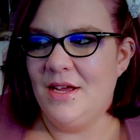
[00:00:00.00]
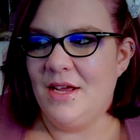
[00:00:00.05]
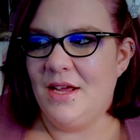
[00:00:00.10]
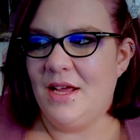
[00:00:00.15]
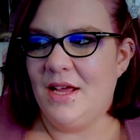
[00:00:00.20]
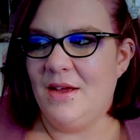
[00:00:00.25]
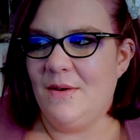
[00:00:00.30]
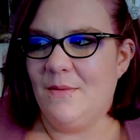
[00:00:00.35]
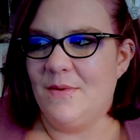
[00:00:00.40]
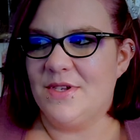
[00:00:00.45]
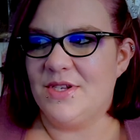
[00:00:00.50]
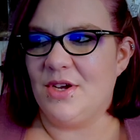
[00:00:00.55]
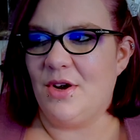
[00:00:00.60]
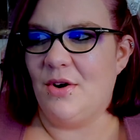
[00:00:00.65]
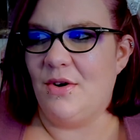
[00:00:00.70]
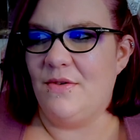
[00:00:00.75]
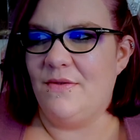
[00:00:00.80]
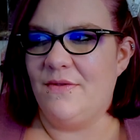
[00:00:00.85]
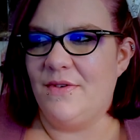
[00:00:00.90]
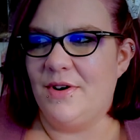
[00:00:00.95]
It was
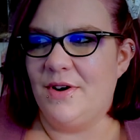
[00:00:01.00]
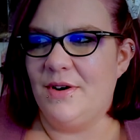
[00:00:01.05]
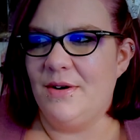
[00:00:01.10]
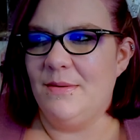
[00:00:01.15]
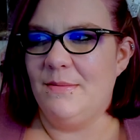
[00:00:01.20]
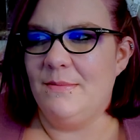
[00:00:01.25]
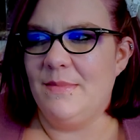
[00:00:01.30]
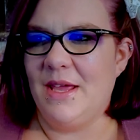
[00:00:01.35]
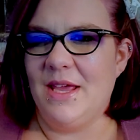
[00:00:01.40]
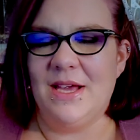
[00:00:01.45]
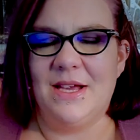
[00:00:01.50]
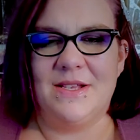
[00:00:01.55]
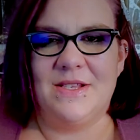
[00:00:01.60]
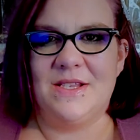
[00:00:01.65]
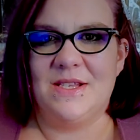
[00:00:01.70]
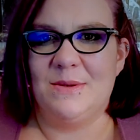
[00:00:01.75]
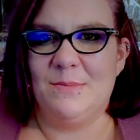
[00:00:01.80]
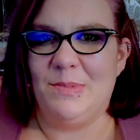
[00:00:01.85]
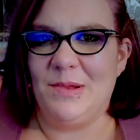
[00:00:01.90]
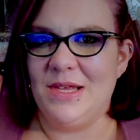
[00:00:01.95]
over me a
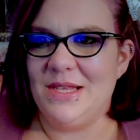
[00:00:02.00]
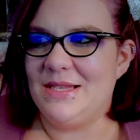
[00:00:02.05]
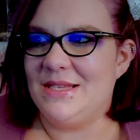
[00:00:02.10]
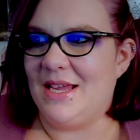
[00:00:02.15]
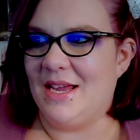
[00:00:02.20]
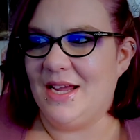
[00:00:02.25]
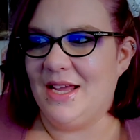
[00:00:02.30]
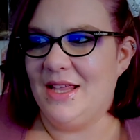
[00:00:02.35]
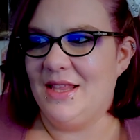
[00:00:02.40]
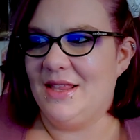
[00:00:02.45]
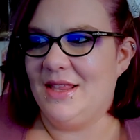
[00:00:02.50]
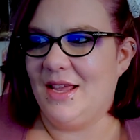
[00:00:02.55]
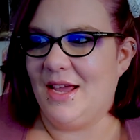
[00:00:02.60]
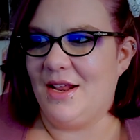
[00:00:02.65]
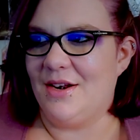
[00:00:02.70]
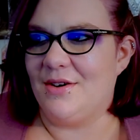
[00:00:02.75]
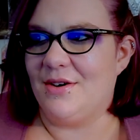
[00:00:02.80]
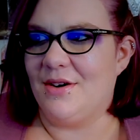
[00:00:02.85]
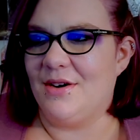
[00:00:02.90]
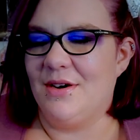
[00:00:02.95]
split second
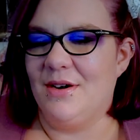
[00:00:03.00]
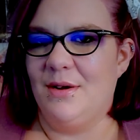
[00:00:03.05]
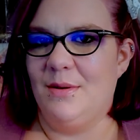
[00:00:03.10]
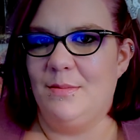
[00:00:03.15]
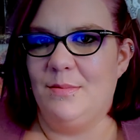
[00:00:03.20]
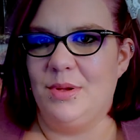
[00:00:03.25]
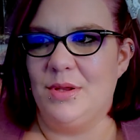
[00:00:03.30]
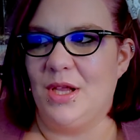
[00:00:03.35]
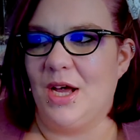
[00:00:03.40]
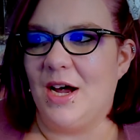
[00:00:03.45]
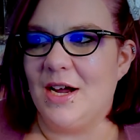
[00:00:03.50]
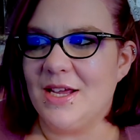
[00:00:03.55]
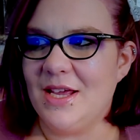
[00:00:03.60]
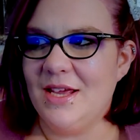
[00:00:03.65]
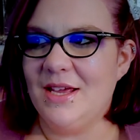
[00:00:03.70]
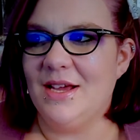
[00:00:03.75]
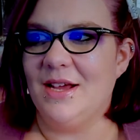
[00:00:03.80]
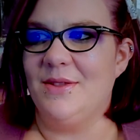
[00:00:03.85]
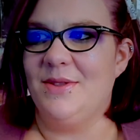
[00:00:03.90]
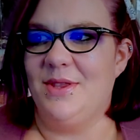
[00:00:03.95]
later,
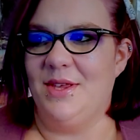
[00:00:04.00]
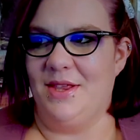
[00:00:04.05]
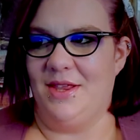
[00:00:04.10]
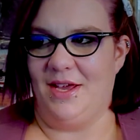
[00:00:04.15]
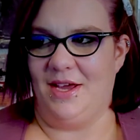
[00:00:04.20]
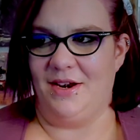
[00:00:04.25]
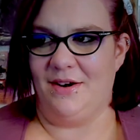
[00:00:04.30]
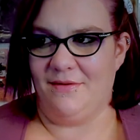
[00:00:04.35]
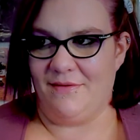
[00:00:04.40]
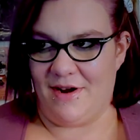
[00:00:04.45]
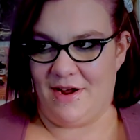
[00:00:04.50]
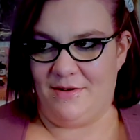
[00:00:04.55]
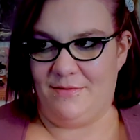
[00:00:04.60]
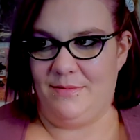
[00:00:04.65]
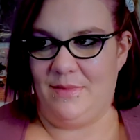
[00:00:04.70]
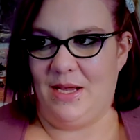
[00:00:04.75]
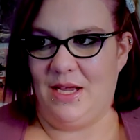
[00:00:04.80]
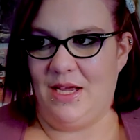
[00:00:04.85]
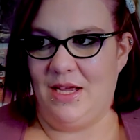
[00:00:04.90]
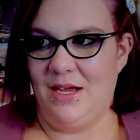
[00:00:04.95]
blocking out the light around
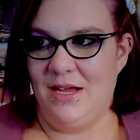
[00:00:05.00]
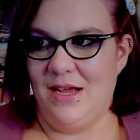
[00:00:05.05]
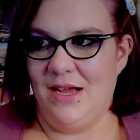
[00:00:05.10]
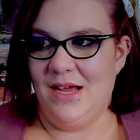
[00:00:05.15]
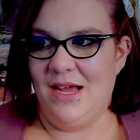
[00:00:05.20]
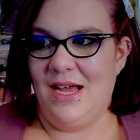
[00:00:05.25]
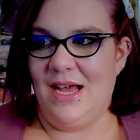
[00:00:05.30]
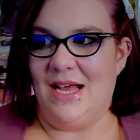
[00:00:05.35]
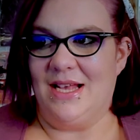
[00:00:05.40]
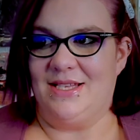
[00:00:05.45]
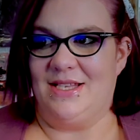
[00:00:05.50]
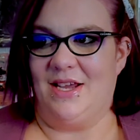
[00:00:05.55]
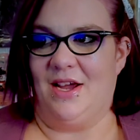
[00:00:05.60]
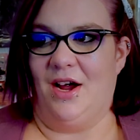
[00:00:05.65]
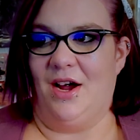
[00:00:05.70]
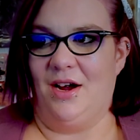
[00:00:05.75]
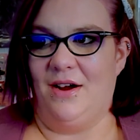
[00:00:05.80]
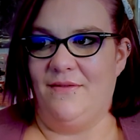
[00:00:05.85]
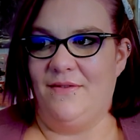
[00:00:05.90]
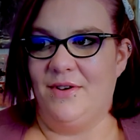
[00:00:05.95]
me. As it
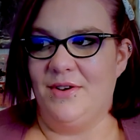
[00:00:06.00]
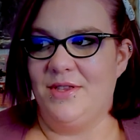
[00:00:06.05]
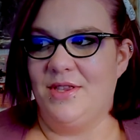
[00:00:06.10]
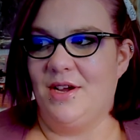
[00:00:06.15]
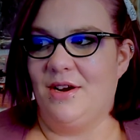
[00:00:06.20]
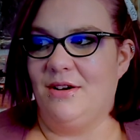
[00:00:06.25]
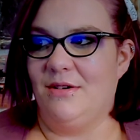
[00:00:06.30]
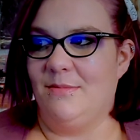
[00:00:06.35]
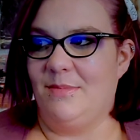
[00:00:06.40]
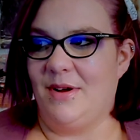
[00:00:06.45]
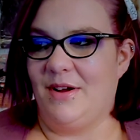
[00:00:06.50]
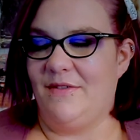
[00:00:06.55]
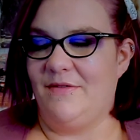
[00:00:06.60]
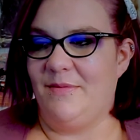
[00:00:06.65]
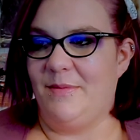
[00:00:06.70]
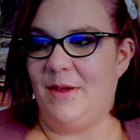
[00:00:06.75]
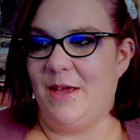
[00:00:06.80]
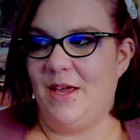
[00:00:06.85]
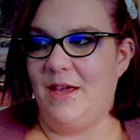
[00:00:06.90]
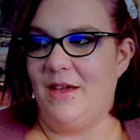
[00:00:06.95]
hovered there above
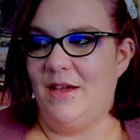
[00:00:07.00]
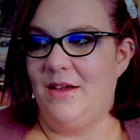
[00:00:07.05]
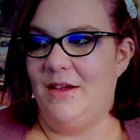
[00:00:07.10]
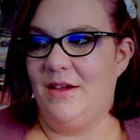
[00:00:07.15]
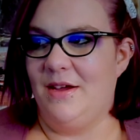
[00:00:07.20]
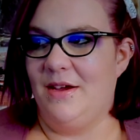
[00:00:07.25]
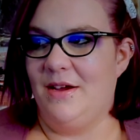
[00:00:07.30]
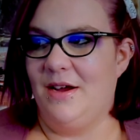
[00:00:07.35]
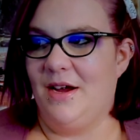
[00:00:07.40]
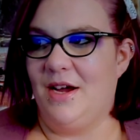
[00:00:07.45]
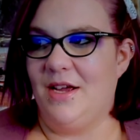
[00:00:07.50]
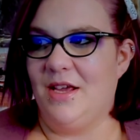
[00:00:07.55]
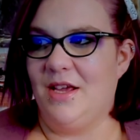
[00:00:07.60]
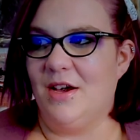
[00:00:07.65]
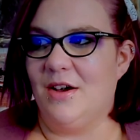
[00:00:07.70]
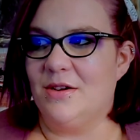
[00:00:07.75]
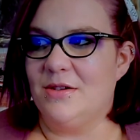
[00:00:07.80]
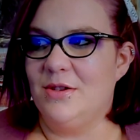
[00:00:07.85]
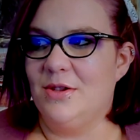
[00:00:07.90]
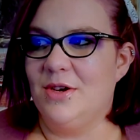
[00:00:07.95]
me, a
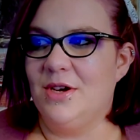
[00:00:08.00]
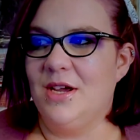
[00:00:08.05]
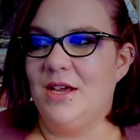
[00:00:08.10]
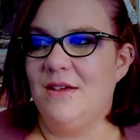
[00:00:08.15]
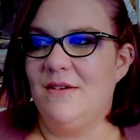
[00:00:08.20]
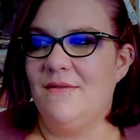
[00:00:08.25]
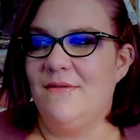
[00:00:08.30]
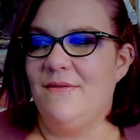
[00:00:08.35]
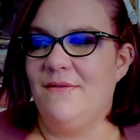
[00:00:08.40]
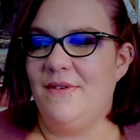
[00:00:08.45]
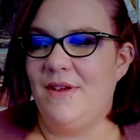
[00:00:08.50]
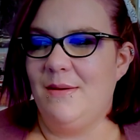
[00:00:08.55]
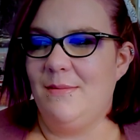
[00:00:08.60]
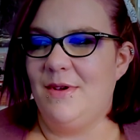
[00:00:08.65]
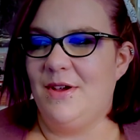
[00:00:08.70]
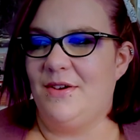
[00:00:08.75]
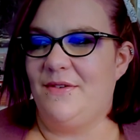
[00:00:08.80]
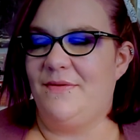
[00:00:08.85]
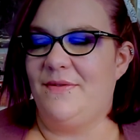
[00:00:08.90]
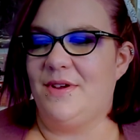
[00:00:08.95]
young-looking
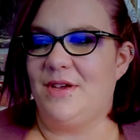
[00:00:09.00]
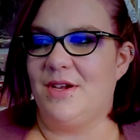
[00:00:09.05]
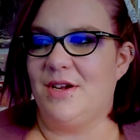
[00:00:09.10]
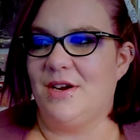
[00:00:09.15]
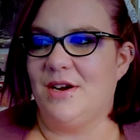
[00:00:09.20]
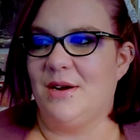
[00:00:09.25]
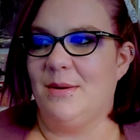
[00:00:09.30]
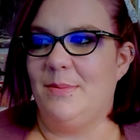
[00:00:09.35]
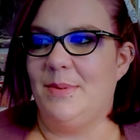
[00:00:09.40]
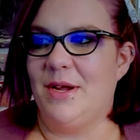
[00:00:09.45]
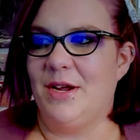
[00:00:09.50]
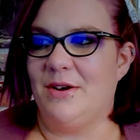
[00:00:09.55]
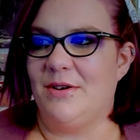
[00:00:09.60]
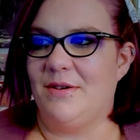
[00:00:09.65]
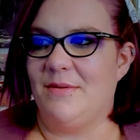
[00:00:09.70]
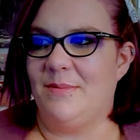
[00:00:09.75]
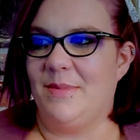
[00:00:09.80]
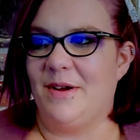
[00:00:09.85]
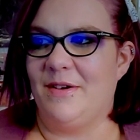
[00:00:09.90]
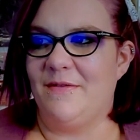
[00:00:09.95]
female figure appeared
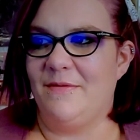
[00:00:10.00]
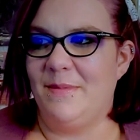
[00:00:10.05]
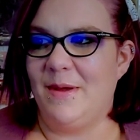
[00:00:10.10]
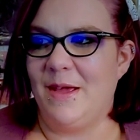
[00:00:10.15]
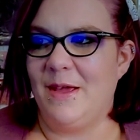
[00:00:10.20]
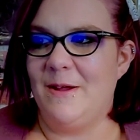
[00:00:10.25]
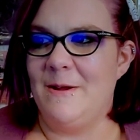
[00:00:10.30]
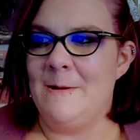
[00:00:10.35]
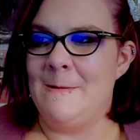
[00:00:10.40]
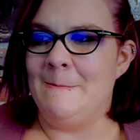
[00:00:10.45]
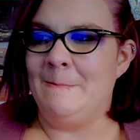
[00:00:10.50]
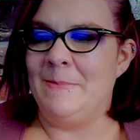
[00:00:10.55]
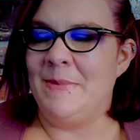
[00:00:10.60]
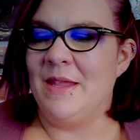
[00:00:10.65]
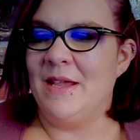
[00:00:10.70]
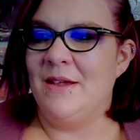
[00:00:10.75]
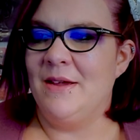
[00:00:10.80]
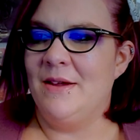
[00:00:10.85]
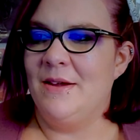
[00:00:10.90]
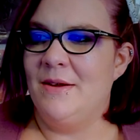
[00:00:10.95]
above me,
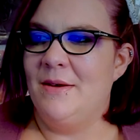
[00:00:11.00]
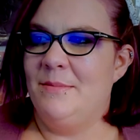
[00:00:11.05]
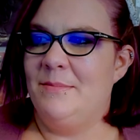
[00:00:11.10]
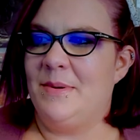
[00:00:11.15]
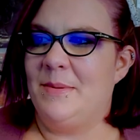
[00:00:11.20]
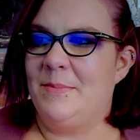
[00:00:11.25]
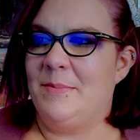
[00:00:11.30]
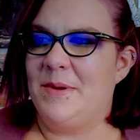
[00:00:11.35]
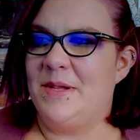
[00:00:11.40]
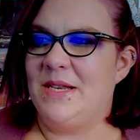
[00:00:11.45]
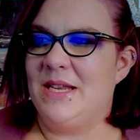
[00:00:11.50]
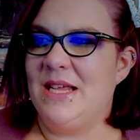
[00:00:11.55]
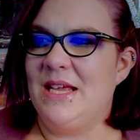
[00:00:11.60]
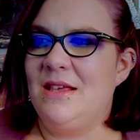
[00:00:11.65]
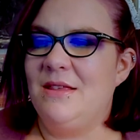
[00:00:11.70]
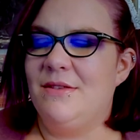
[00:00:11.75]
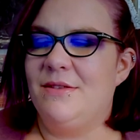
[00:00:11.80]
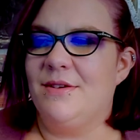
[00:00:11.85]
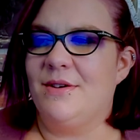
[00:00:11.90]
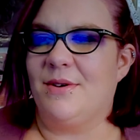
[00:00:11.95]
but
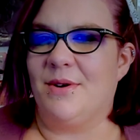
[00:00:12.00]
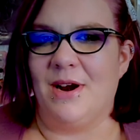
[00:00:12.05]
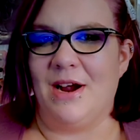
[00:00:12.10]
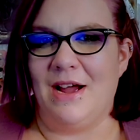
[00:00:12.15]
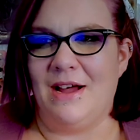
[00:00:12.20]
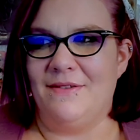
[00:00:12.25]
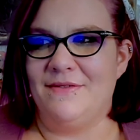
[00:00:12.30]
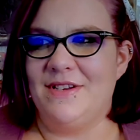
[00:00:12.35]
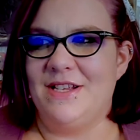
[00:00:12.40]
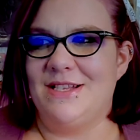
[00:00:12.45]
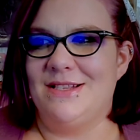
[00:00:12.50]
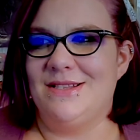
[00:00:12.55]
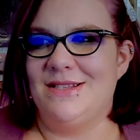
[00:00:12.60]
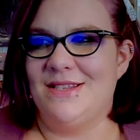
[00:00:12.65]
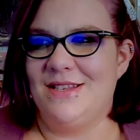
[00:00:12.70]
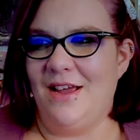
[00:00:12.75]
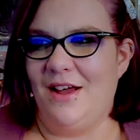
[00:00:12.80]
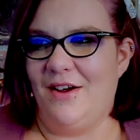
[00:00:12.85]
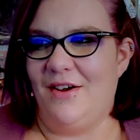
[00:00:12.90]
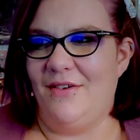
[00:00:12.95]
beneath the craft
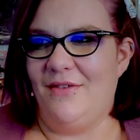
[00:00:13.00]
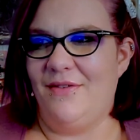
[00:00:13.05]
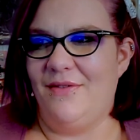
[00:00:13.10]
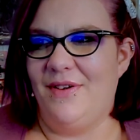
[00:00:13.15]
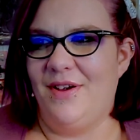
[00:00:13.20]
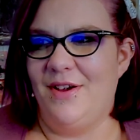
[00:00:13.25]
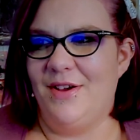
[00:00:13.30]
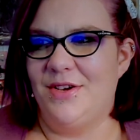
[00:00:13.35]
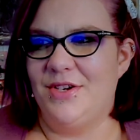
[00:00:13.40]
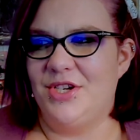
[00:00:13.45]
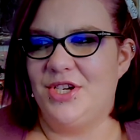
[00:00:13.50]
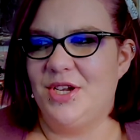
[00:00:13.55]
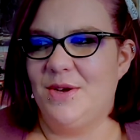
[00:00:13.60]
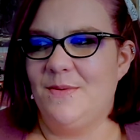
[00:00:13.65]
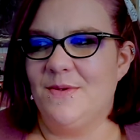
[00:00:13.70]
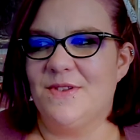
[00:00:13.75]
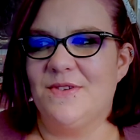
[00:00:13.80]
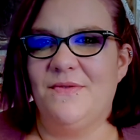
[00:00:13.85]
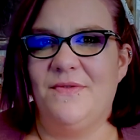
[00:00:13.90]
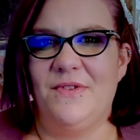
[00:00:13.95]
itself. She
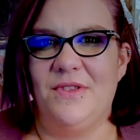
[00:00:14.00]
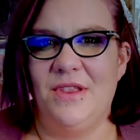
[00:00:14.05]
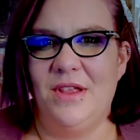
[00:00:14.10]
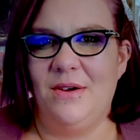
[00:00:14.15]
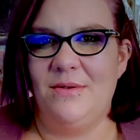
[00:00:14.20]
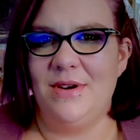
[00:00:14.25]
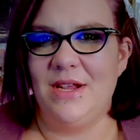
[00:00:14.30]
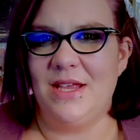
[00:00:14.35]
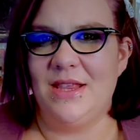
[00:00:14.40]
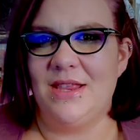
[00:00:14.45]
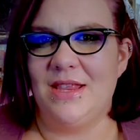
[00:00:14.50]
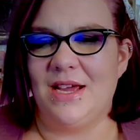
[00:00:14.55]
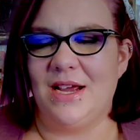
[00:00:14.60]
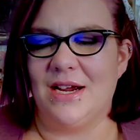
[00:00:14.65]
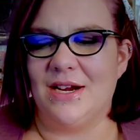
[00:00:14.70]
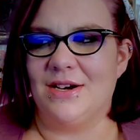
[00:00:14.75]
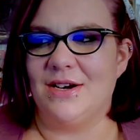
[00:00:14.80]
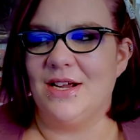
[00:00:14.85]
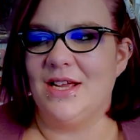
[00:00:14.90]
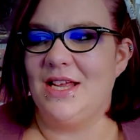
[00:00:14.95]
was floating
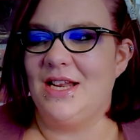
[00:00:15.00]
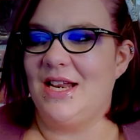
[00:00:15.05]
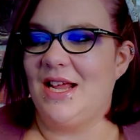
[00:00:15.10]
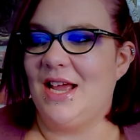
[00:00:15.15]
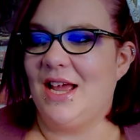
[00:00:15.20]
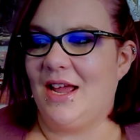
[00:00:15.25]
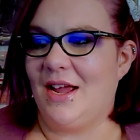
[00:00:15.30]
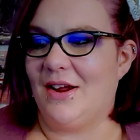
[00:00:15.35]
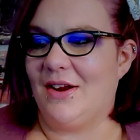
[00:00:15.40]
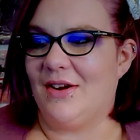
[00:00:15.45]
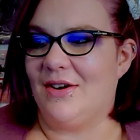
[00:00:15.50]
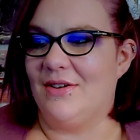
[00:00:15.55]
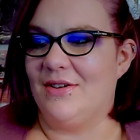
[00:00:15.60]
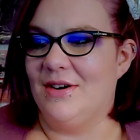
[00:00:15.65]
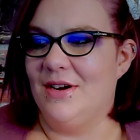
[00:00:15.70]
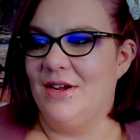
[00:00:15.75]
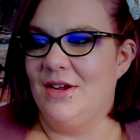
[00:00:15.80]
there in air.